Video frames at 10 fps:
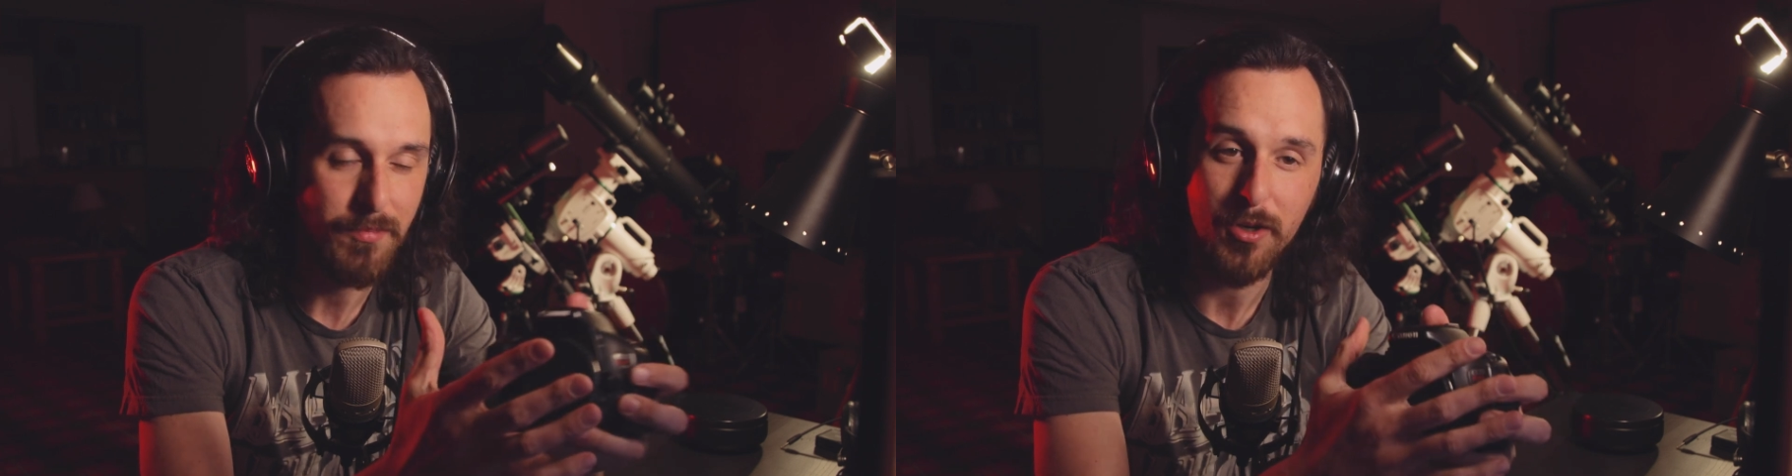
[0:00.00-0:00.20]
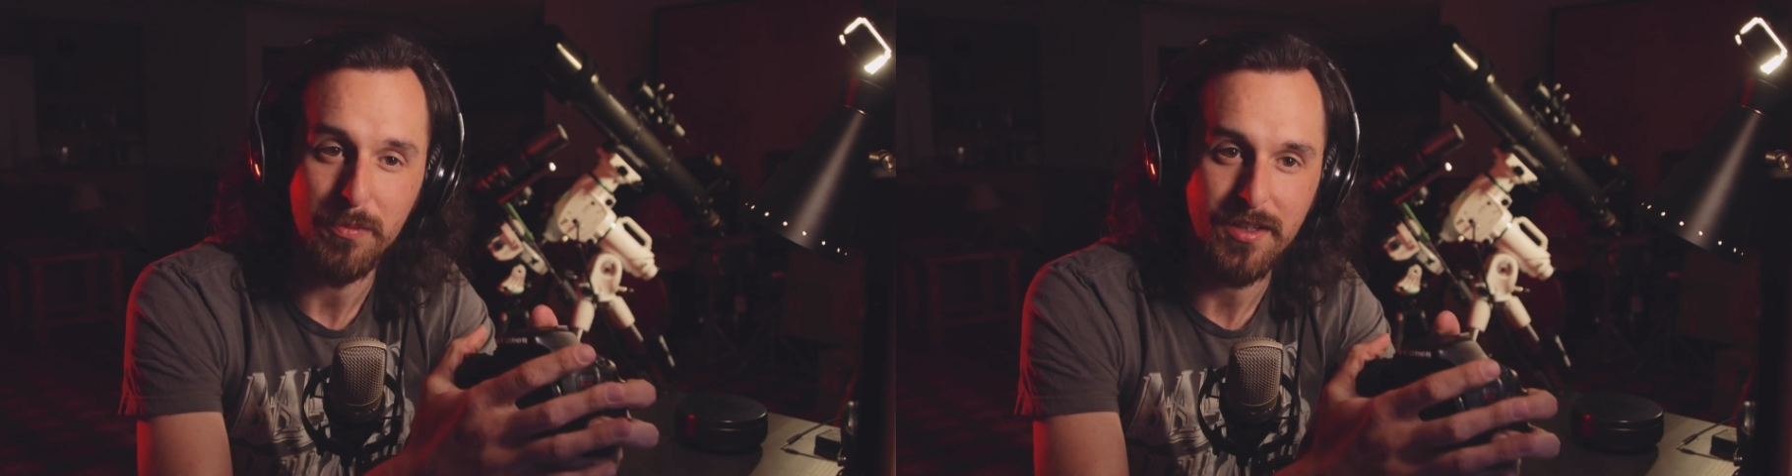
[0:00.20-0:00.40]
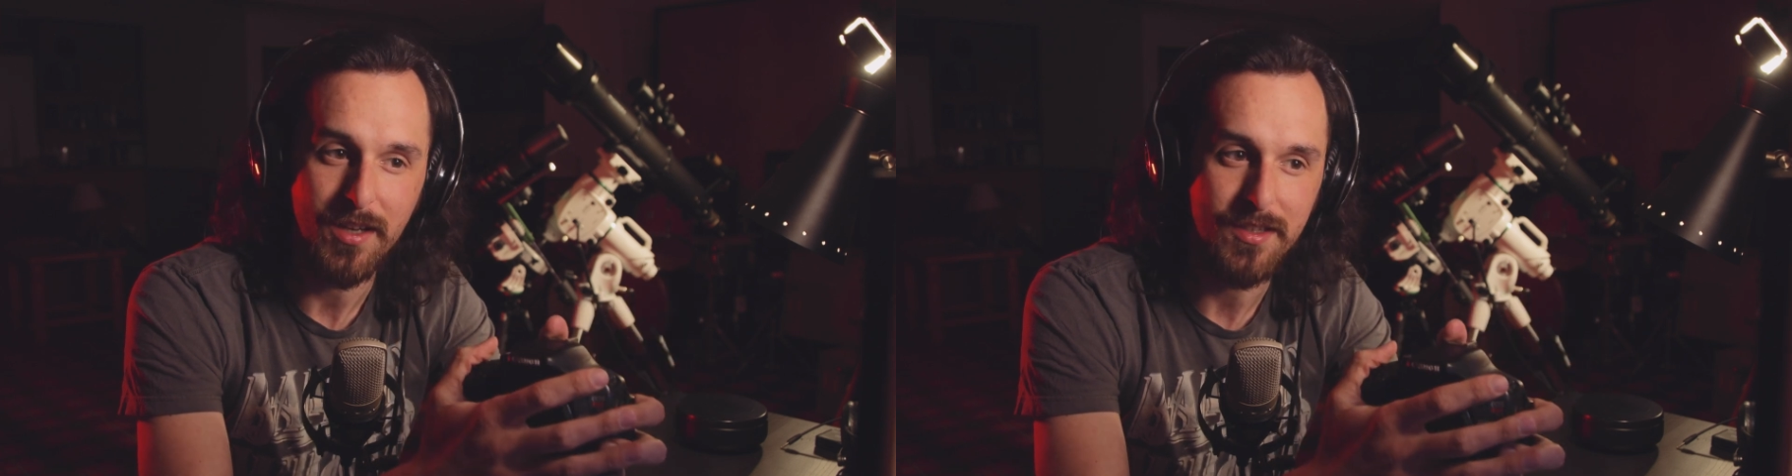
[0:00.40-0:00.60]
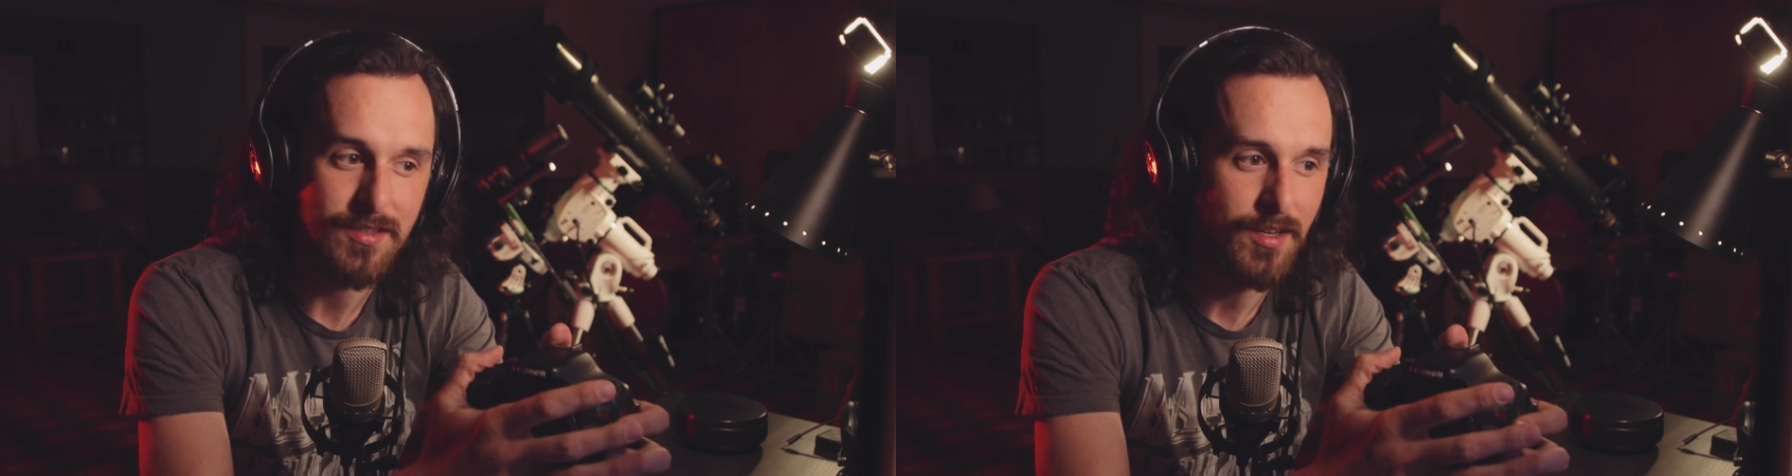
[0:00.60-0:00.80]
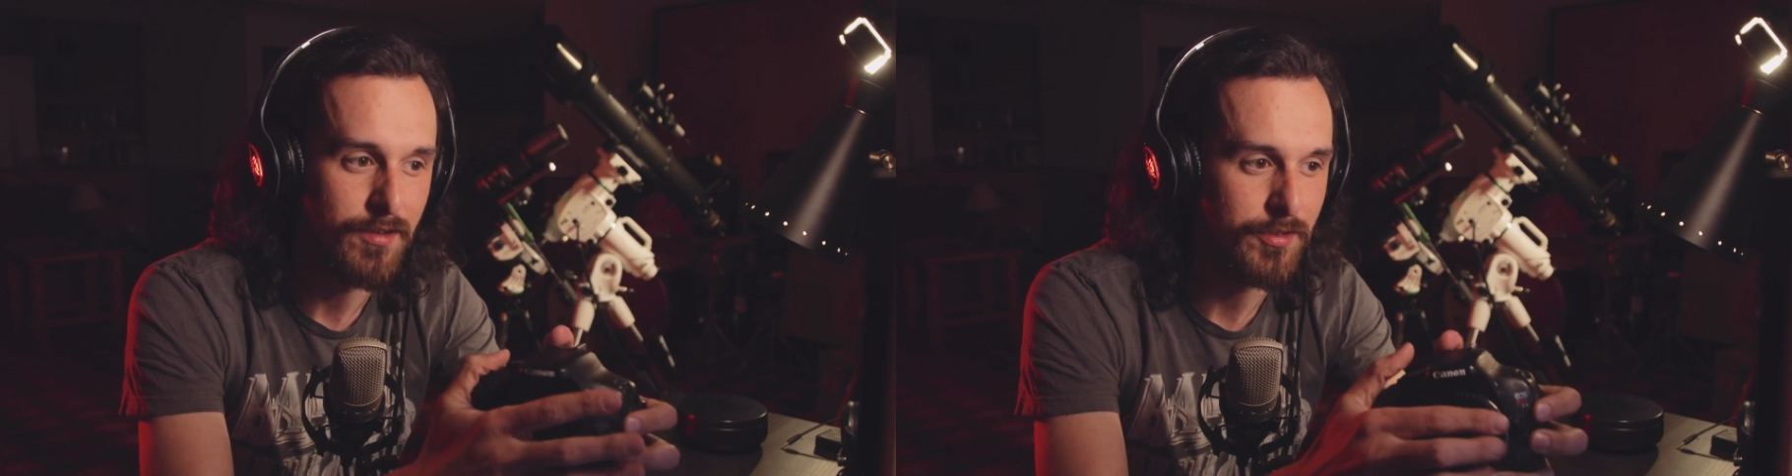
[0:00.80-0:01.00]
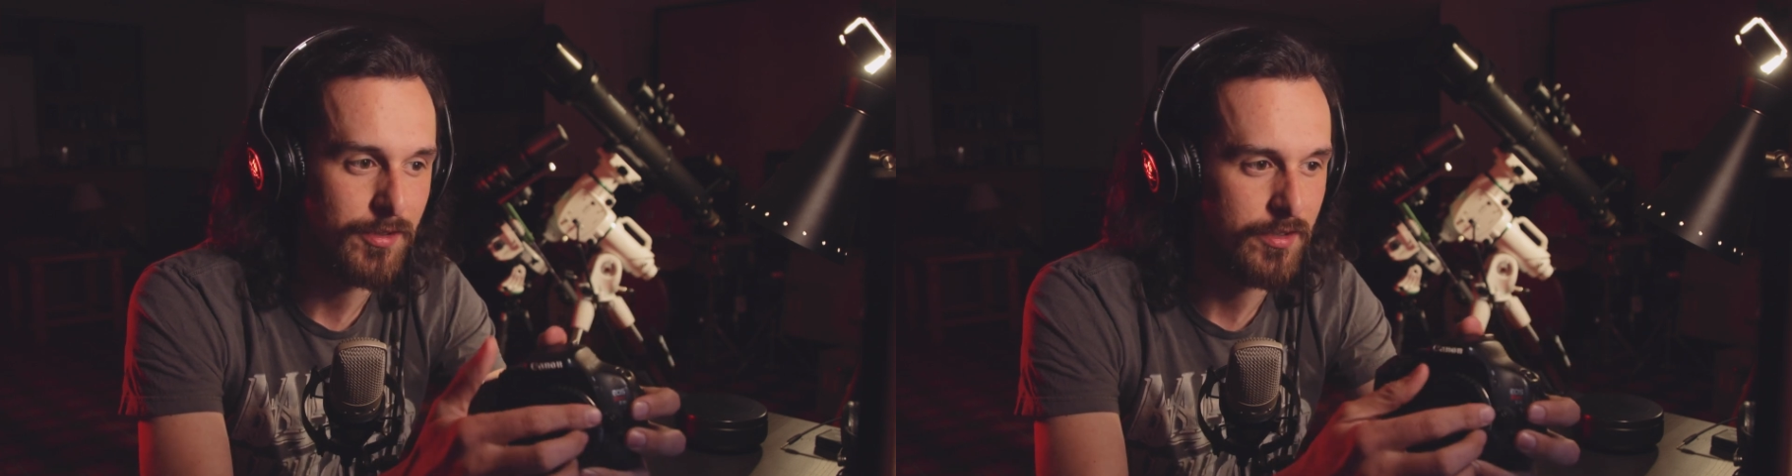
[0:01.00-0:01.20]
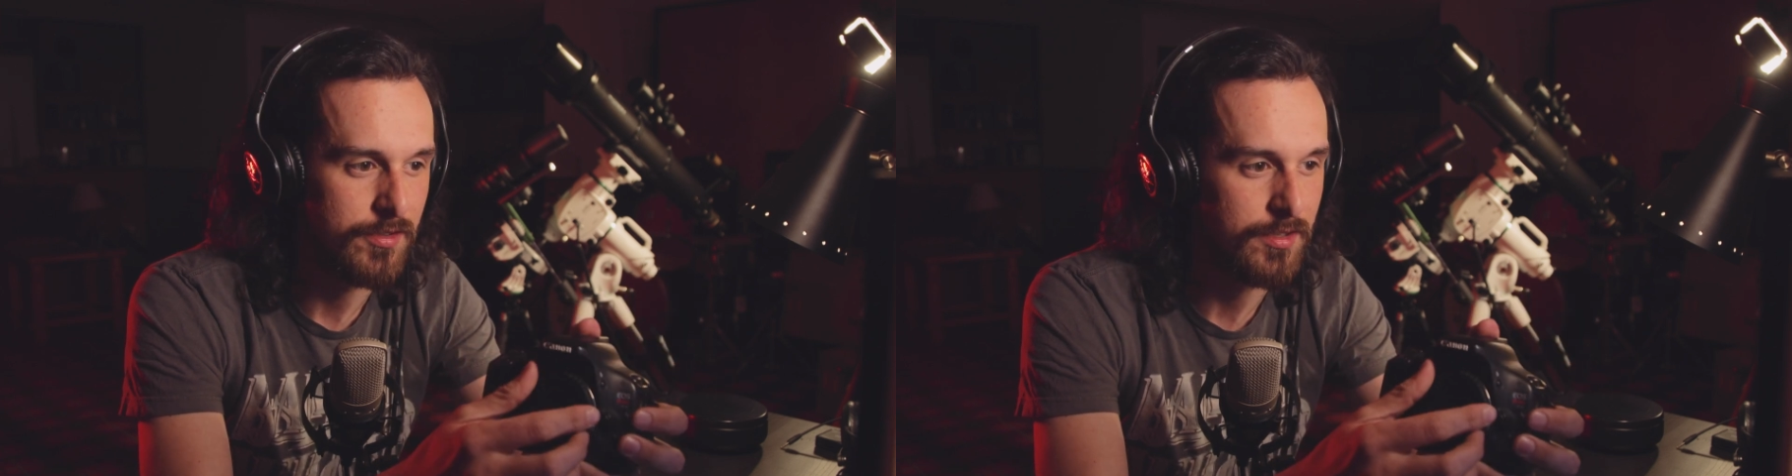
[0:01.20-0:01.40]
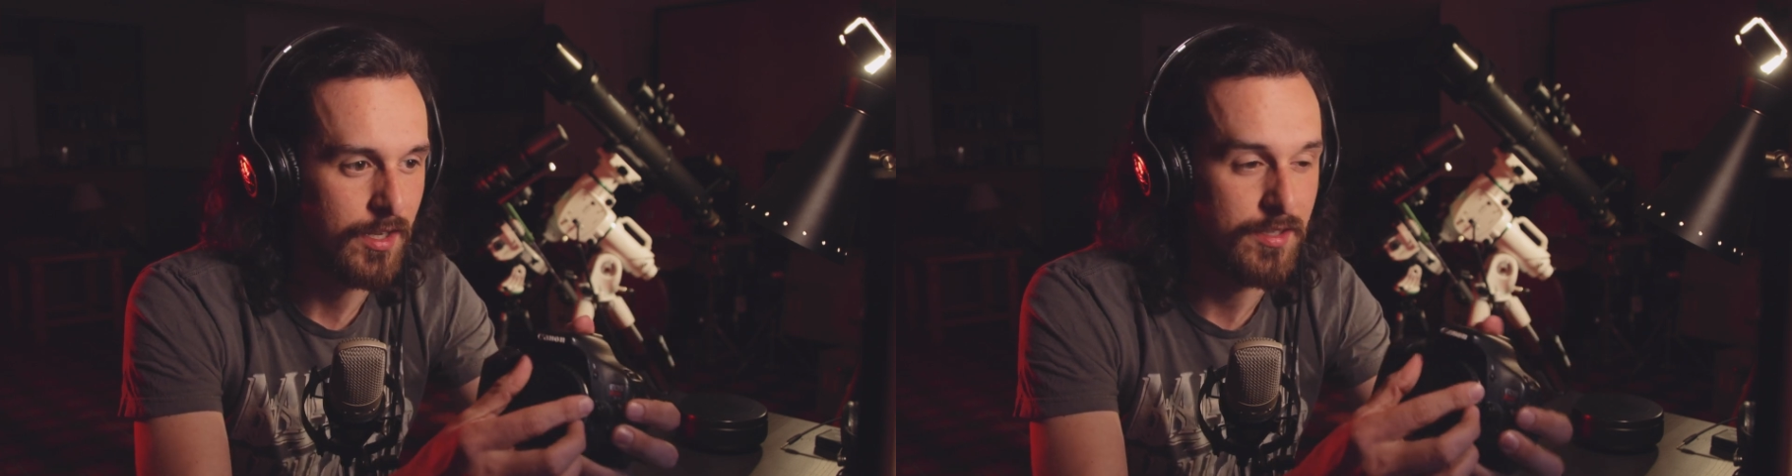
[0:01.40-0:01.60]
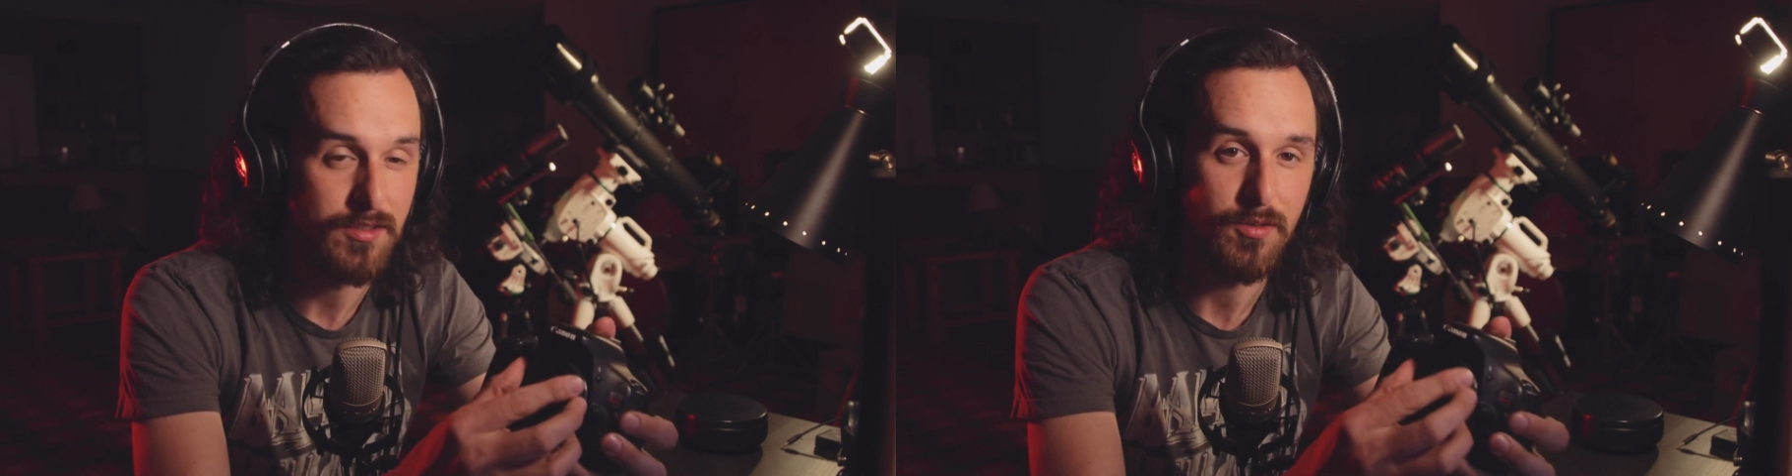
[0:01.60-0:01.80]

I hope you guys have clear skies